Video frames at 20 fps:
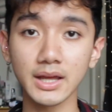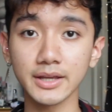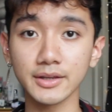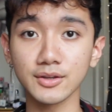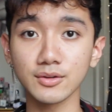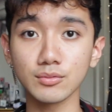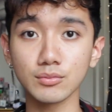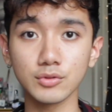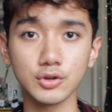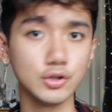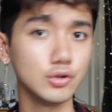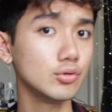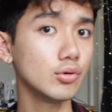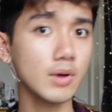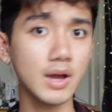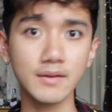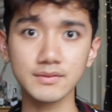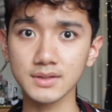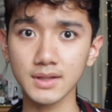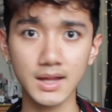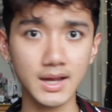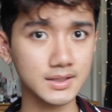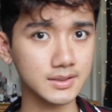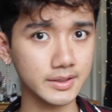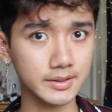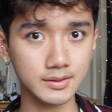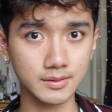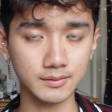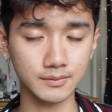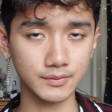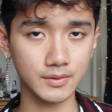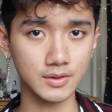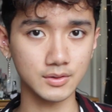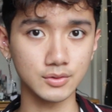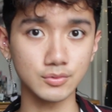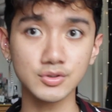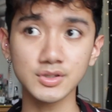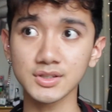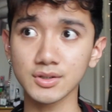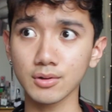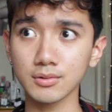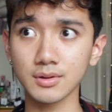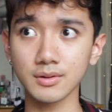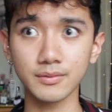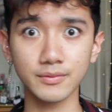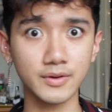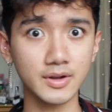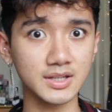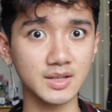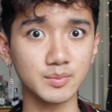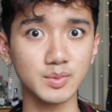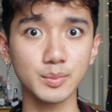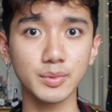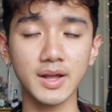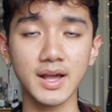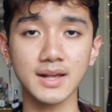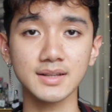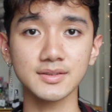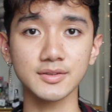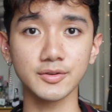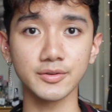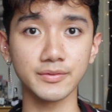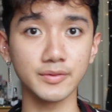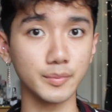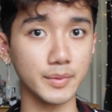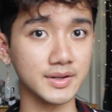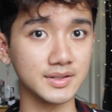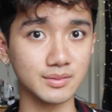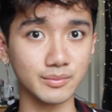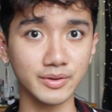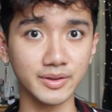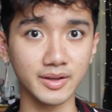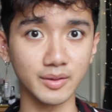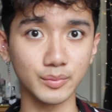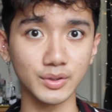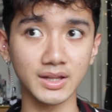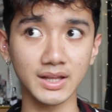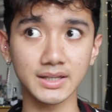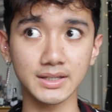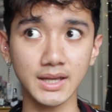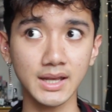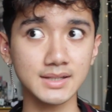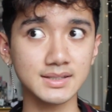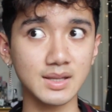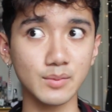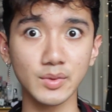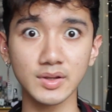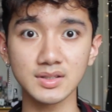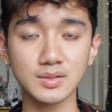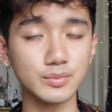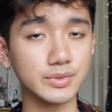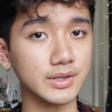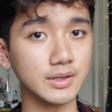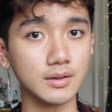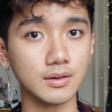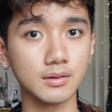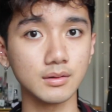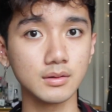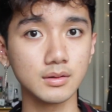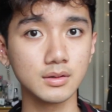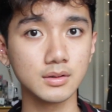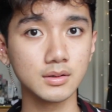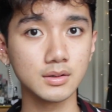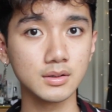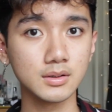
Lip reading: Like, you don't have to lie to get to the front. You just go to the front and people ask you if you're meant to be there. Be like, yes, I'm meant to be here.